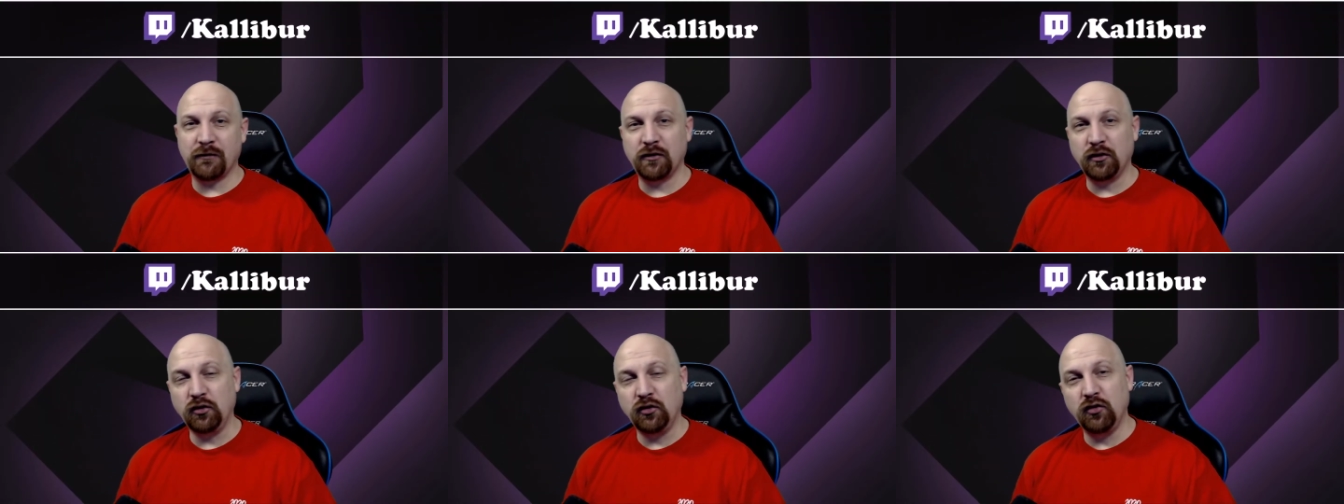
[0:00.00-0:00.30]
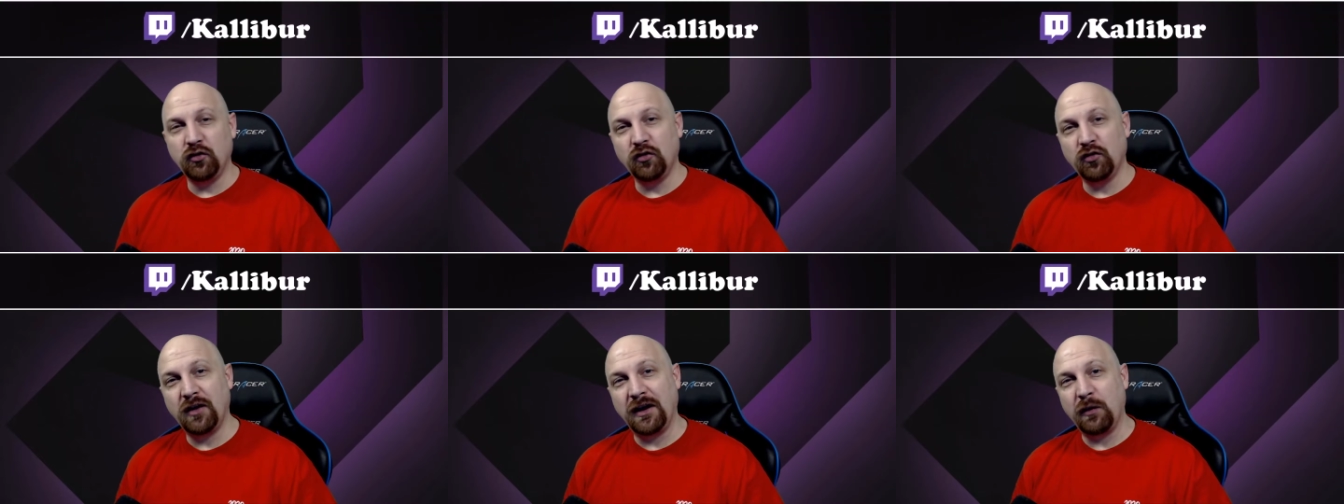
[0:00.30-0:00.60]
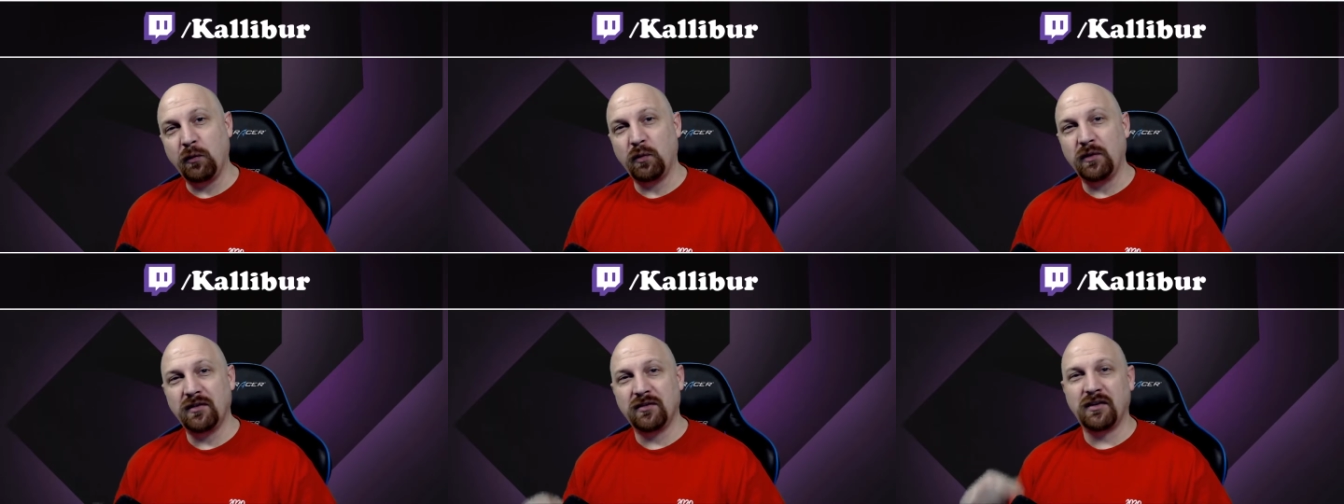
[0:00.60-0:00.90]
Tuesday,
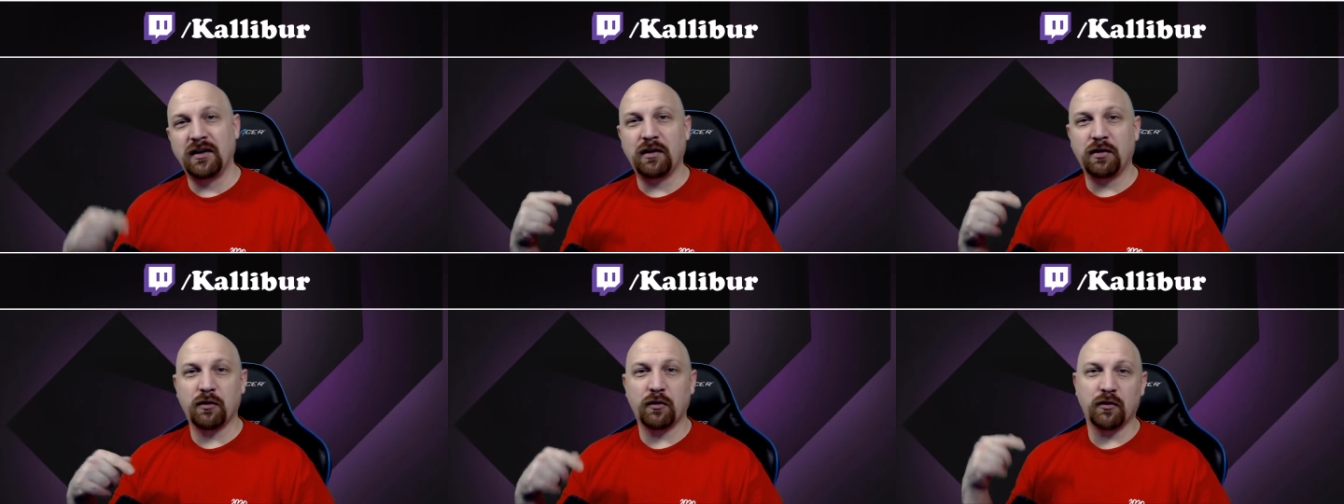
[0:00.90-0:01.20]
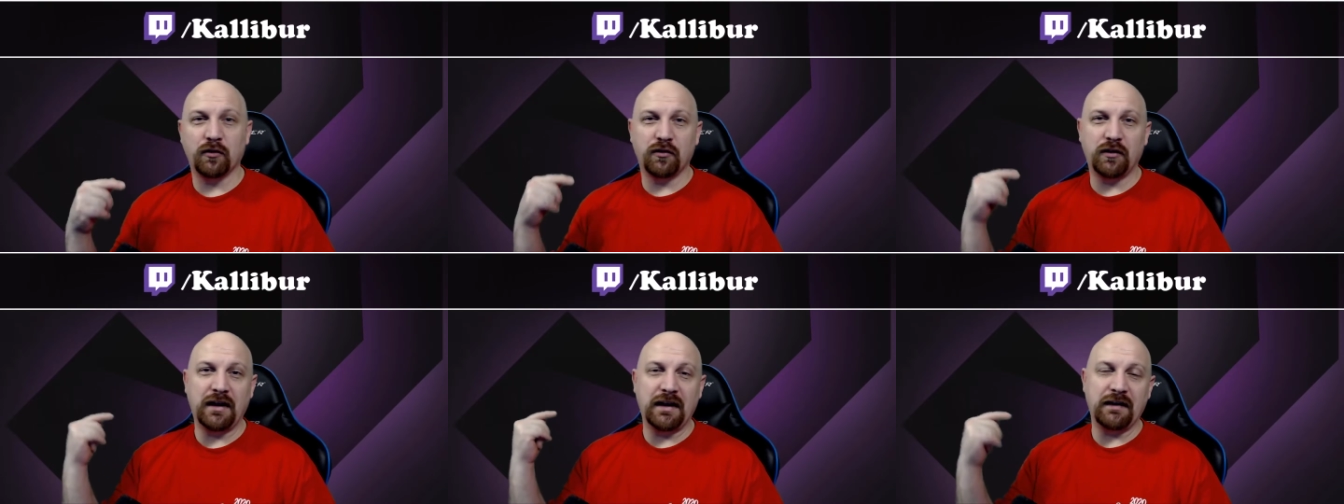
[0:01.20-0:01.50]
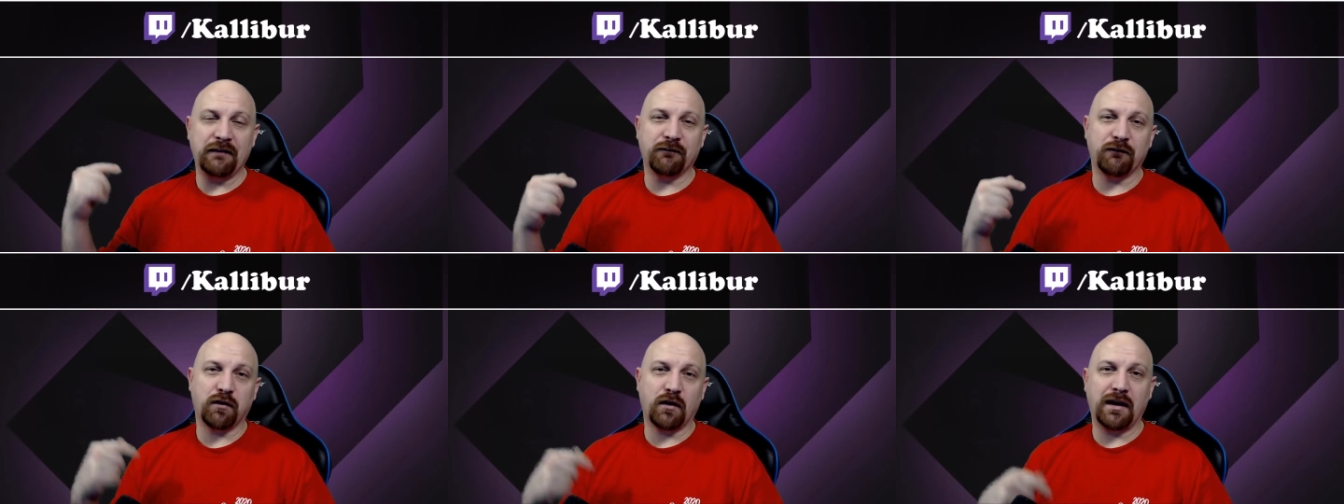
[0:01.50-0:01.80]
Wednesday, Thursday,
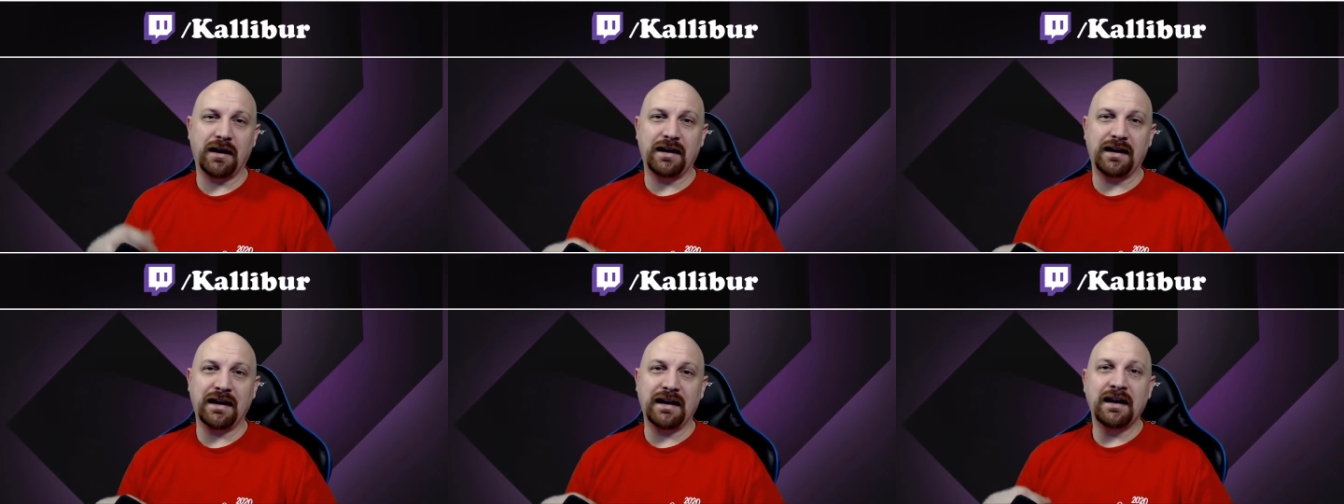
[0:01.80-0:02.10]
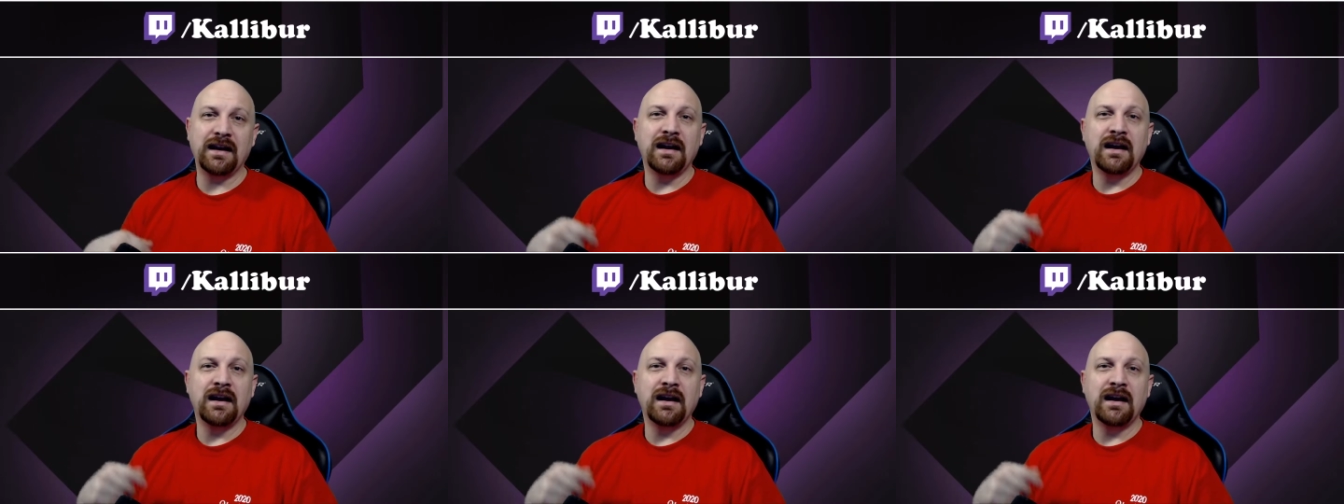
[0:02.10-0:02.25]
Friday